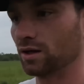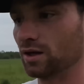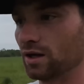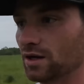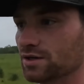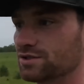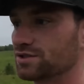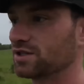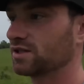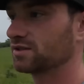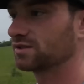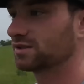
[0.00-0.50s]

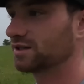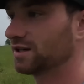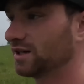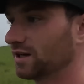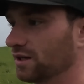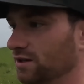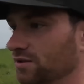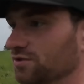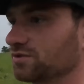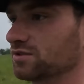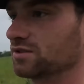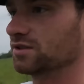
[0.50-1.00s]
I'd check the
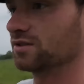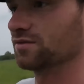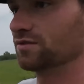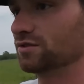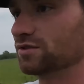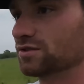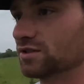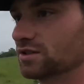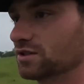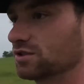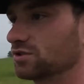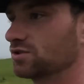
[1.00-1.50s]
cows, see if
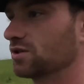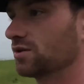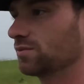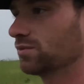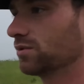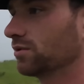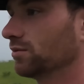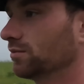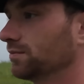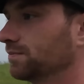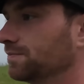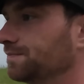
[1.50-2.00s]
there's any
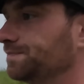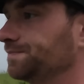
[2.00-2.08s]
trouble.